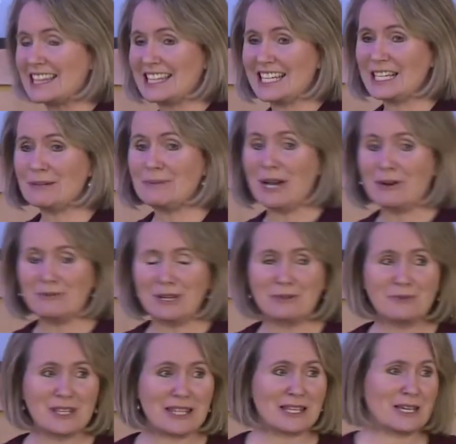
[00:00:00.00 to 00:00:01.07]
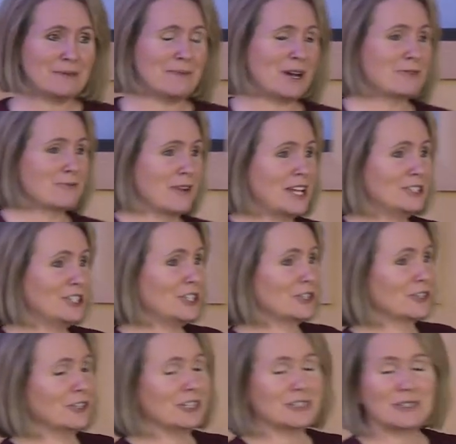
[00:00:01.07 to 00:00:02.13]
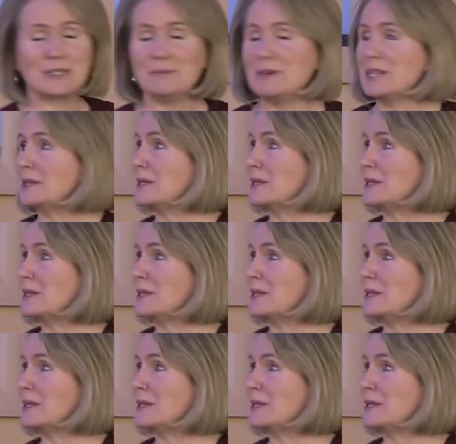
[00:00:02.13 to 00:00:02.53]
think about when we think about raising girls to be